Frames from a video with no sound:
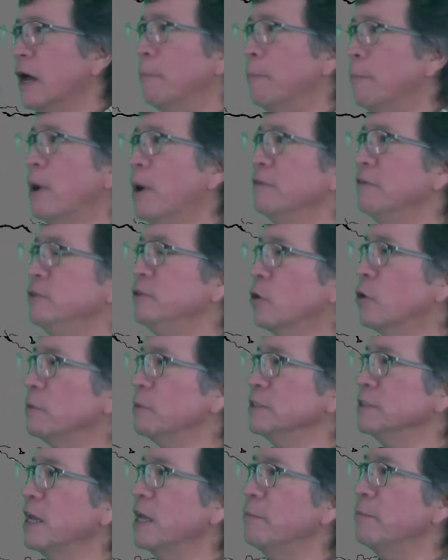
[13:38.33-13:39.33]
above
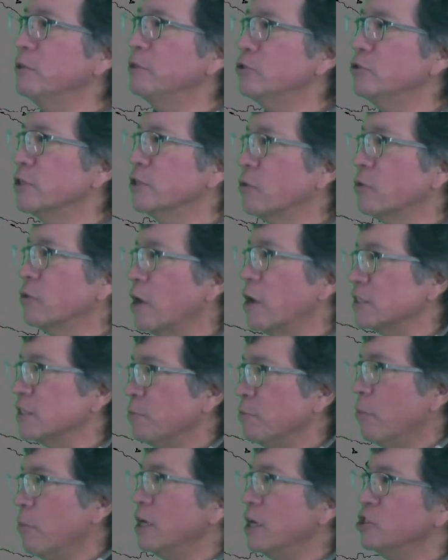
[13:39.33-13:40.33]
normal temperatures
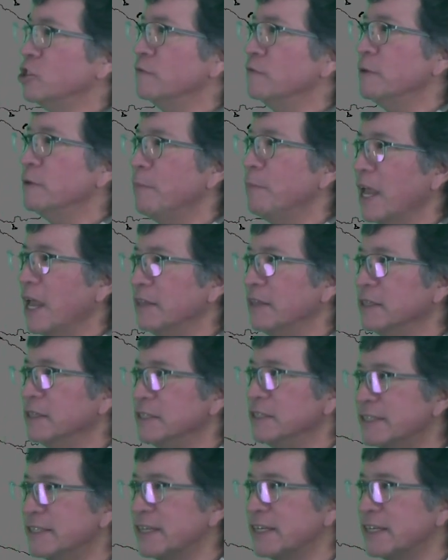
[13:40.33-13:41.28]
across much of the mainland,